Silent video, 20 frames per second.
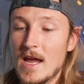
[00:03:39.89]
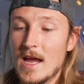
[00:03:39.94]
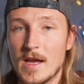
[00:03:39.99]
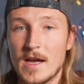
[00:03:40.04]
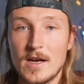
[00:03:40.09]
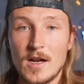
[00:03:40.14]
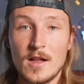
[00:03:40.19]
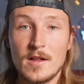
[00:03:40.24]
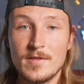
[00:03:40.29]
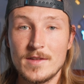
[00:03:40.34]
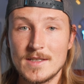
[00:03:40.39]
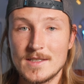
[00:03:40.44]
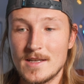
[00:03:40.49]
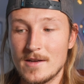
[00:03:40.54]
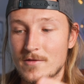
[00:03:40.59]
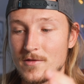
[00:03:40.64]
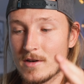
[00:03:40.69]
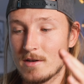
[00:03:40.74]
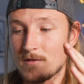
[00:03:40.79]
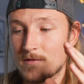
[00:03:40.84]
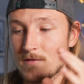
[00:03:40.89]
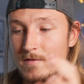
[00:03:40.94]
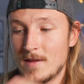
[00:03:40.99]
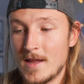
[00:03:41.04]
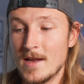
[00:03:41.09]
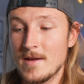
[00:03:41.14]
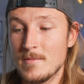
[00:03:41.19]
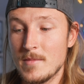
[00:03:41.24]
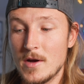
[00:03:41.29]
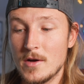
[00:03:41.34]
And all of these different
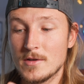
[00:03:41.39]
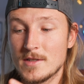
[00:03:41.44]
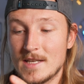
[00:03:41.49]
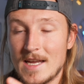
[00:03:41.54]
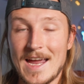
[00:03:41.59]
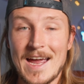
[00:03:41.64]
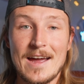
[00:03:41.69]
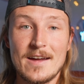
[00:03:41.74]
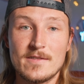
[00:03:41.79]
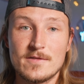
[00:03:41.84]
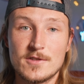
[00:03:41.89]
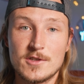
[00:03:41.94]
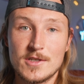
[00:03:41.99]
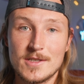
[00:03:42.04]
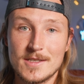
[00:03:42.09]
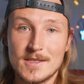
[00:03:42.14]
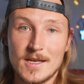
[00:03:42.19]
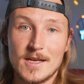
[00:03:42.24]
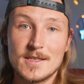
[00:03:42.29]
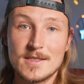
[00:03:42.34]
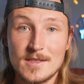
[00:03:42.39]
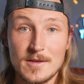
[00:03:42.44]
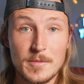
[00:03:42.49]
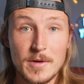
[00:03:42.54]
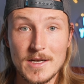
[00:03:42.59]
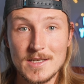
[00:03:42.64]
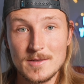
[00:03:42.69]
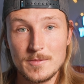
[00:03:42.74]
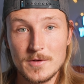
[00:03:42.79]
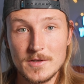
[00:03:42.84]
flight modes have just
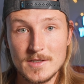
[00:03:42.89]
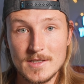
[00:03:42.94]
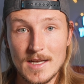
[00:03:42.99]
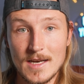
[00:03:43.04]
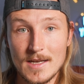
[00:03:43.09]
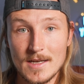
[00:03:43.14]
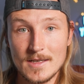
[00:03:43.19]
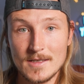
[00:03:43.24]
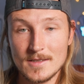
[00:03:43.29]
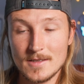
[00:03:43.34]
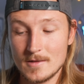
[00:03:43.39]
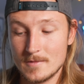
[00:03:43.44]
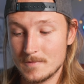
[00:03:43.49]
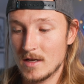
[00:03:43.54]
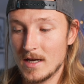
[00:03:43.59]
customizable settings.